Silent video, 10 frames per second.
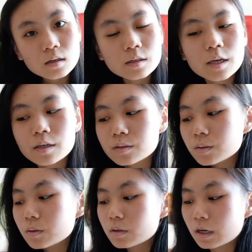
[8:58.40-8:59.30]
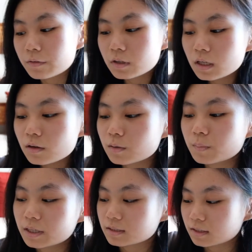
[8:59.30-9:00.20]
Okay, so currently on
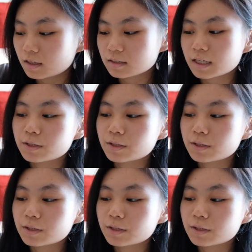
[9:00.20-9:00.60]
my skates,